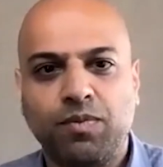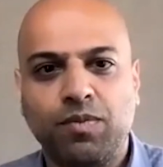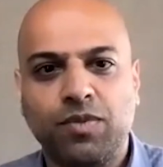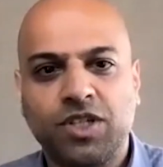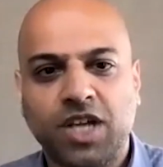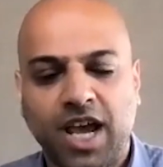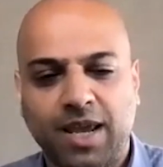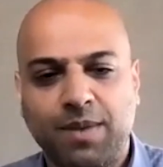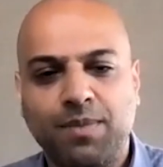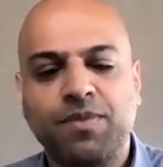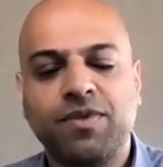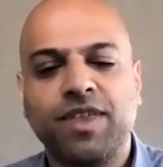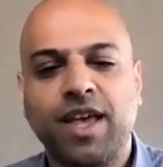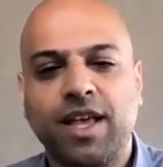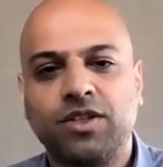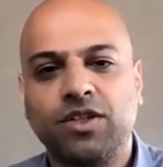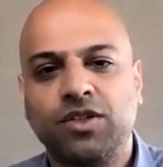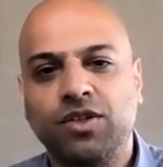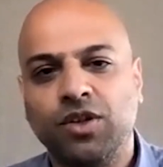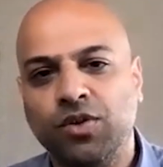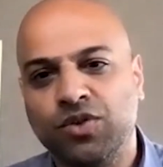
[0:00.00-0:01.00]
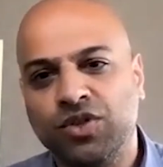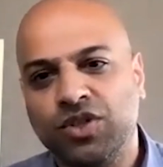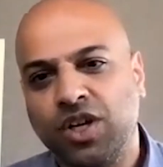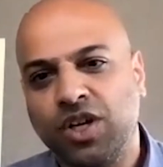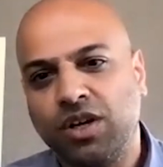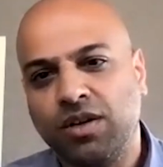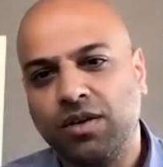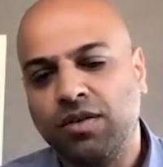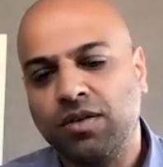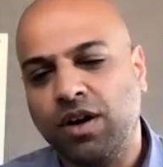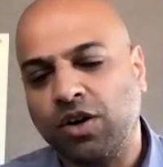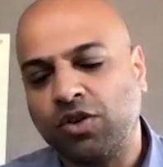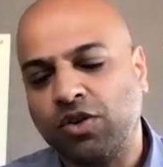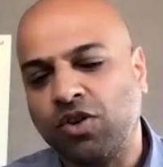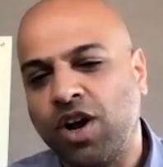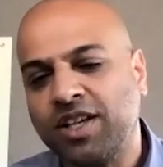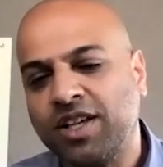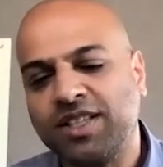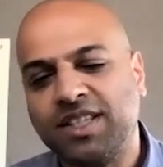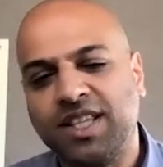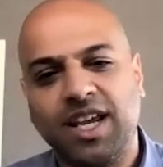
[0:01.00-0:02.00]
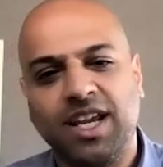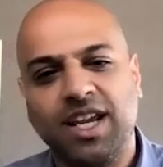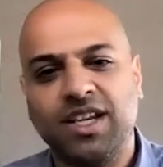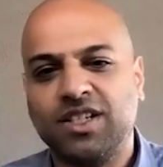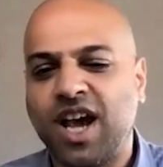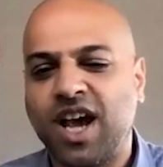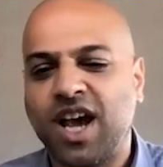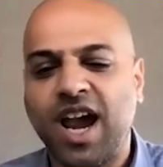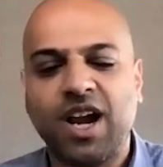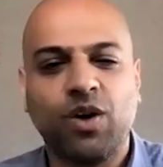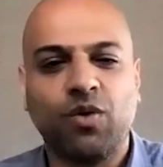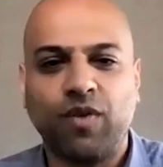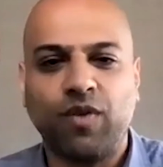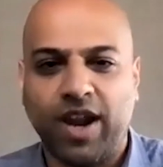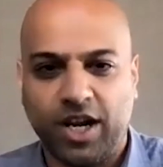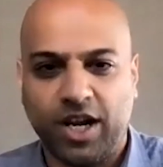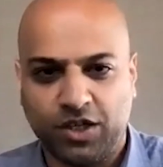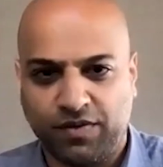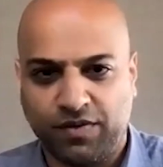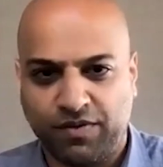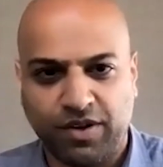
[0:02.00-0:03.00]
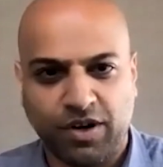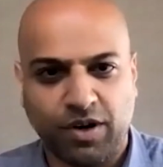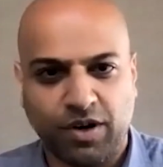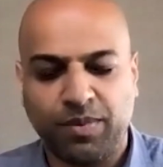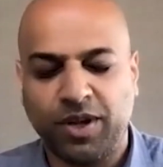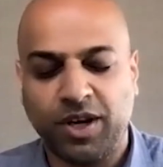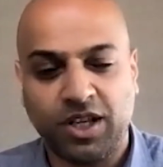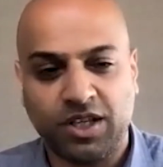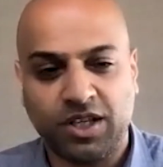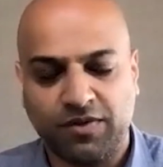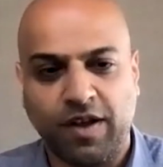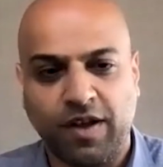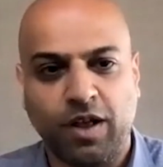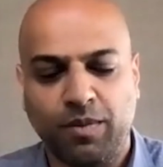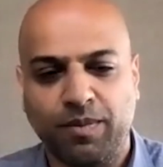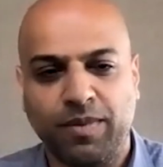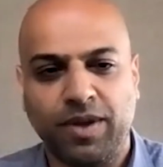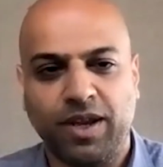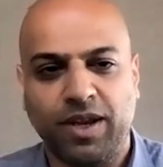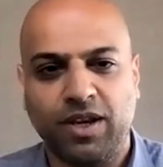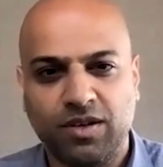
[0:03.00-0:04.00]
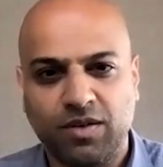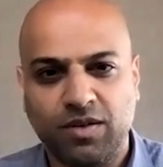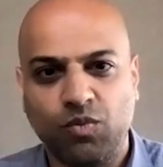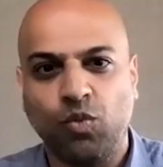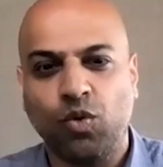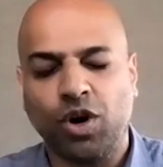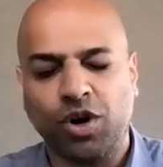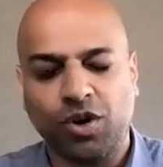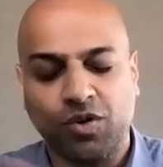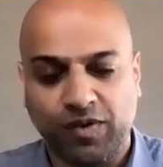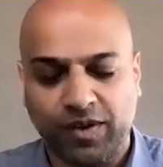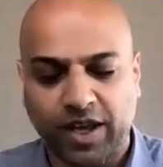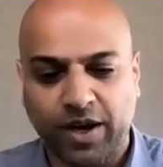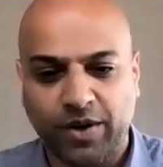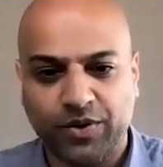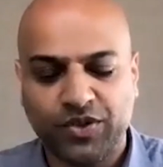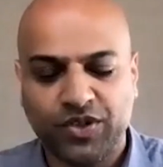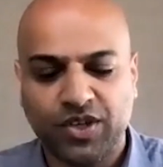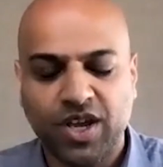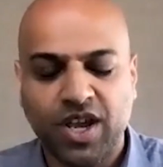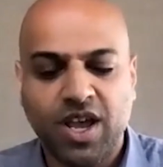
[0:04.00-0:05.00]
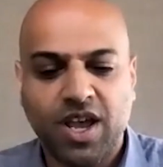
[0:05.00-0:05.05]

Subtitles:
type that's used across the entire range of therapeutic development workflows.